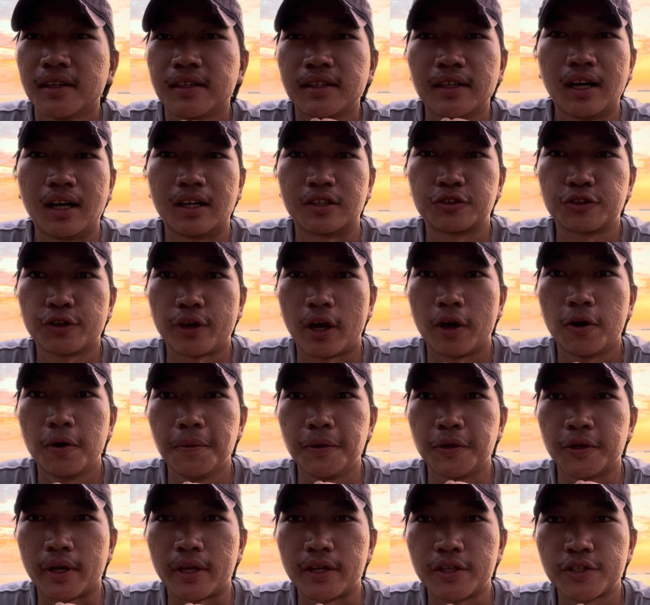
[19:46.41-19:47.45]
Yeah, so I hope
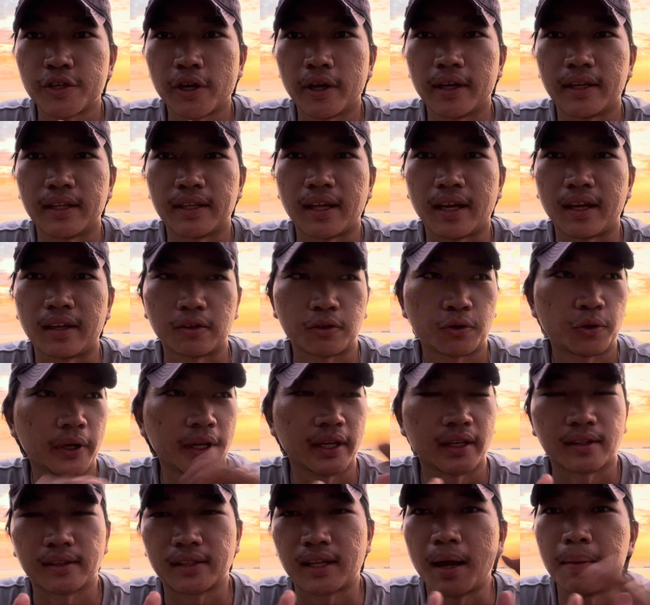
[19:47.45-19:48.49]
you enjoyed that
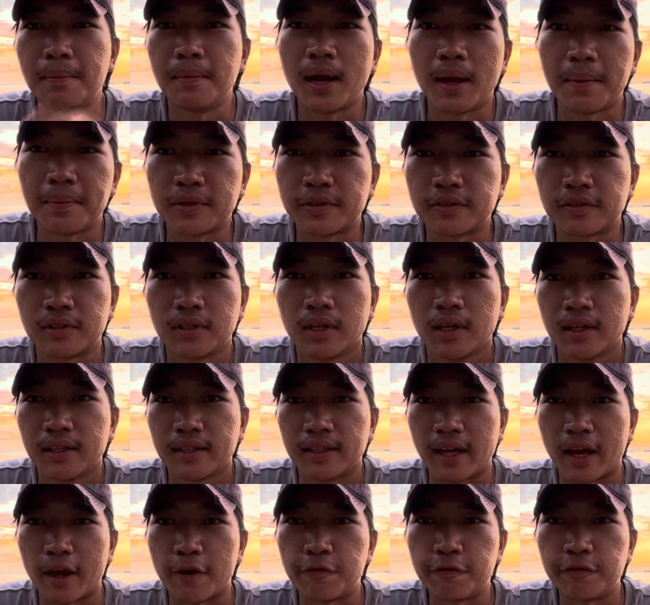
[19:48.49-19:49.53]
quick time lapse
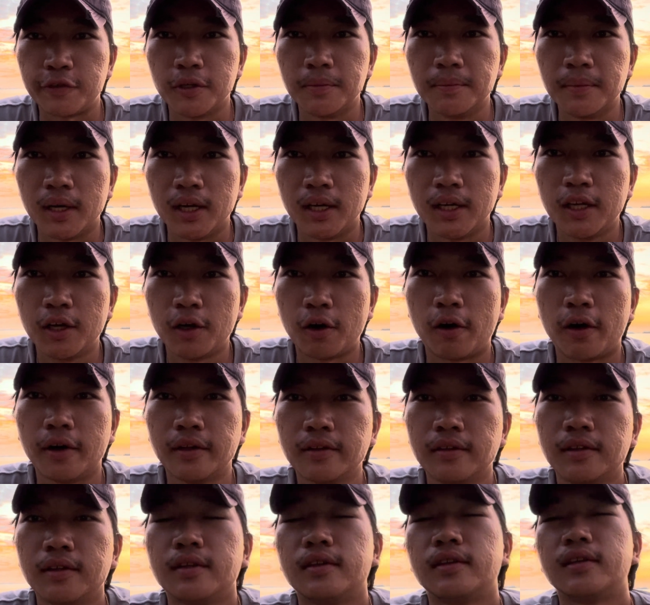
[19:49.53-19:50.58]
that I filmed earlier on.